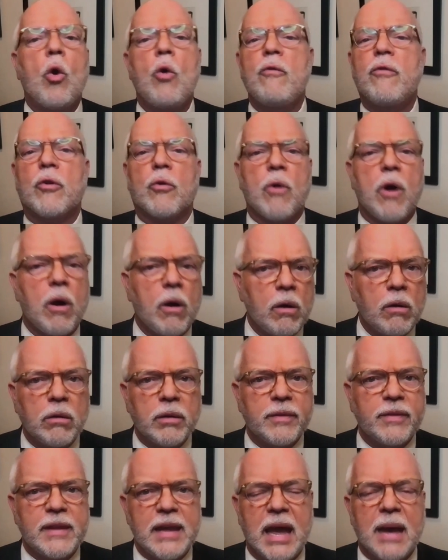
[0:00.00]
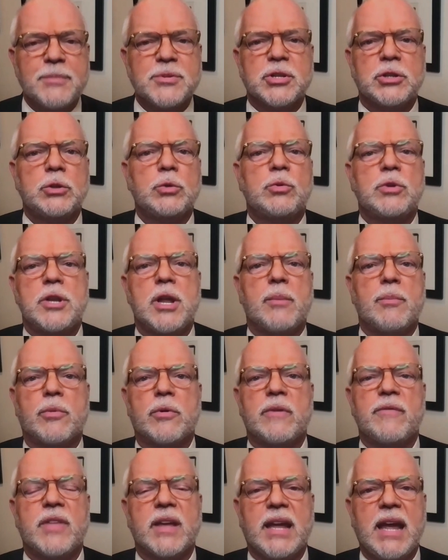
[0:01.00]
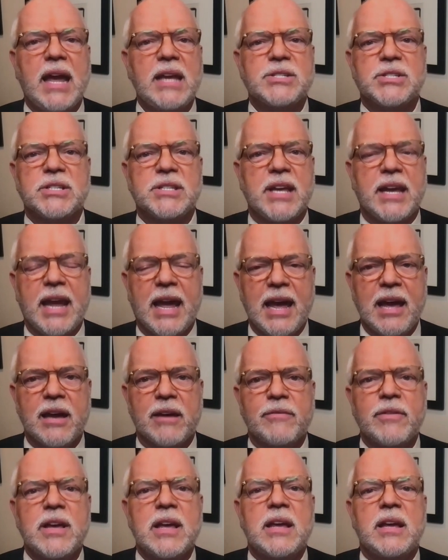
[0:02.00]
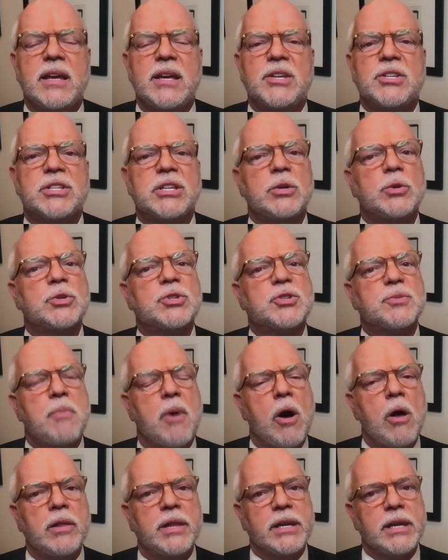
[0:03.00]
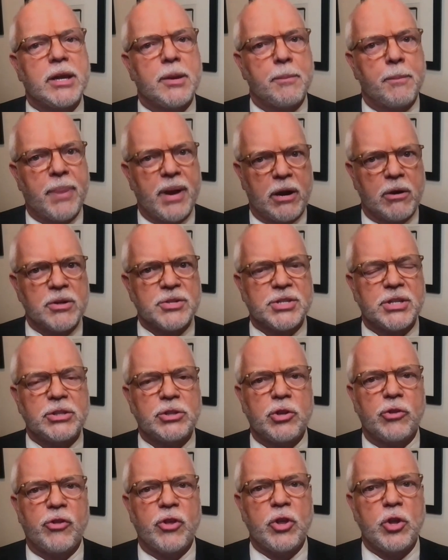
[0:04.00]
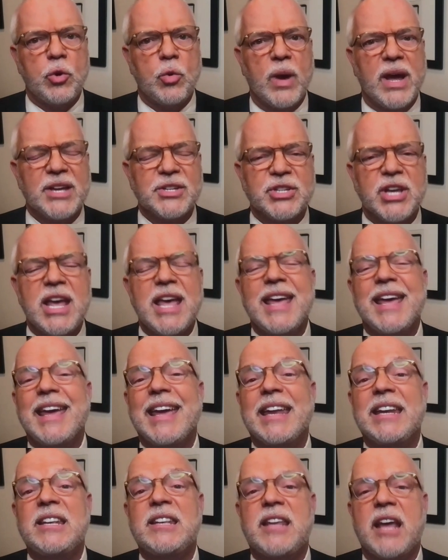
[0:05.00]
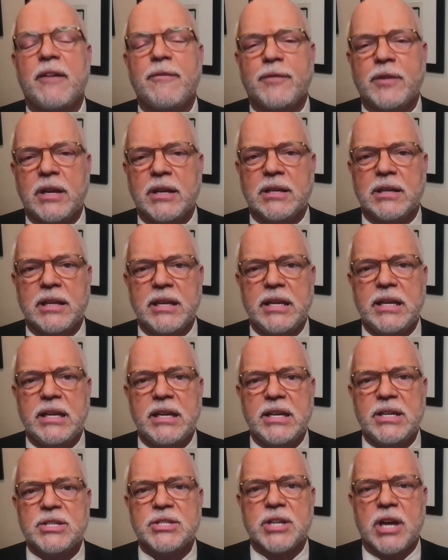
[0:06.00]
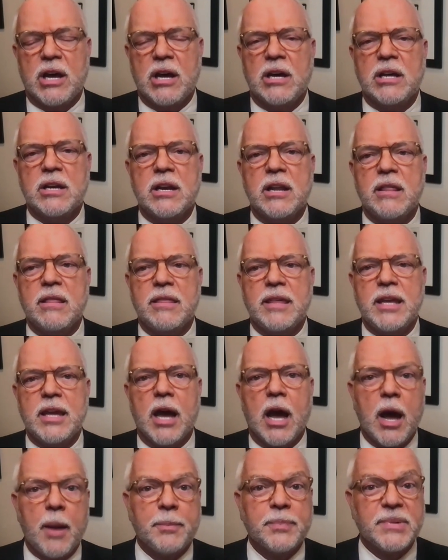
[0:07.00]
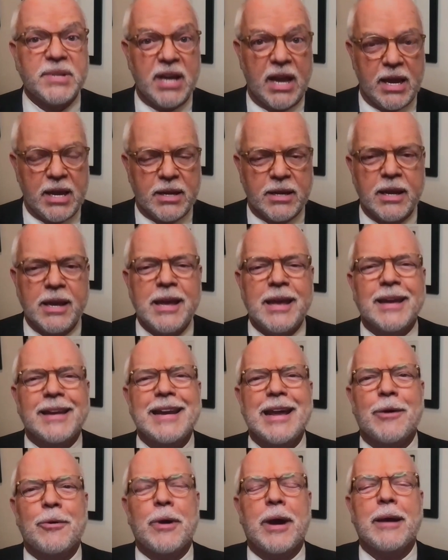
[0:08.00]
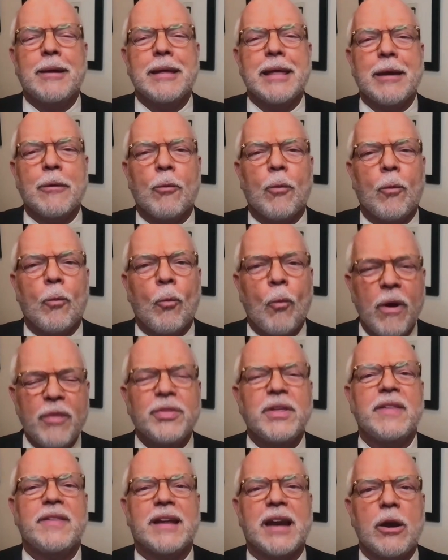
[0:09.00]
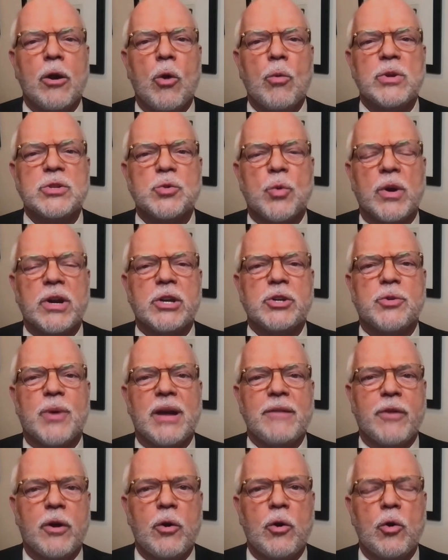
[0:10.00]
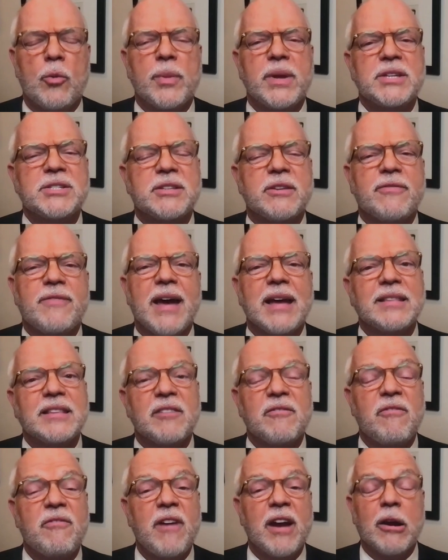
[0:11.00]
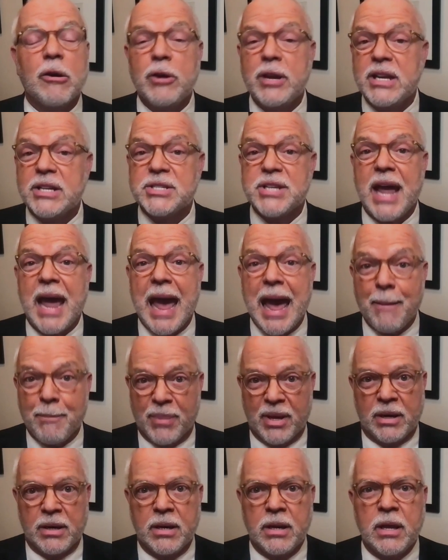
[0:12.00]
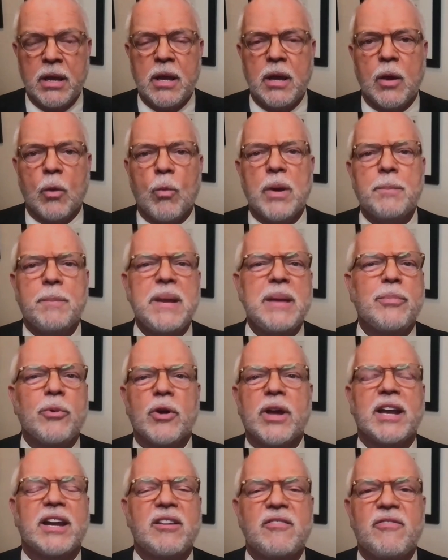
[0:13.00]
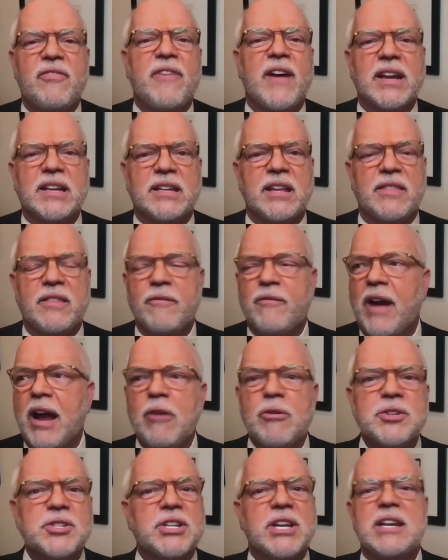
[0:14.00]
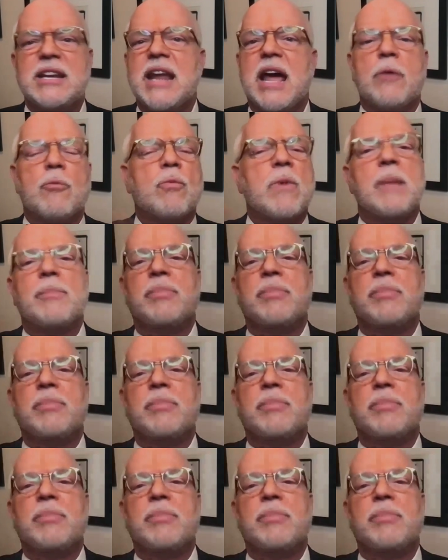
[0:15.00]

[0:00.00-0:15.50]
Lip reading: overall the absolute number of the cases they have is still small in comparison to the US, it definitely is on the uptake. Now, one thing that I always want to drive home is the fact that variants happen when people get infected. The virus cannot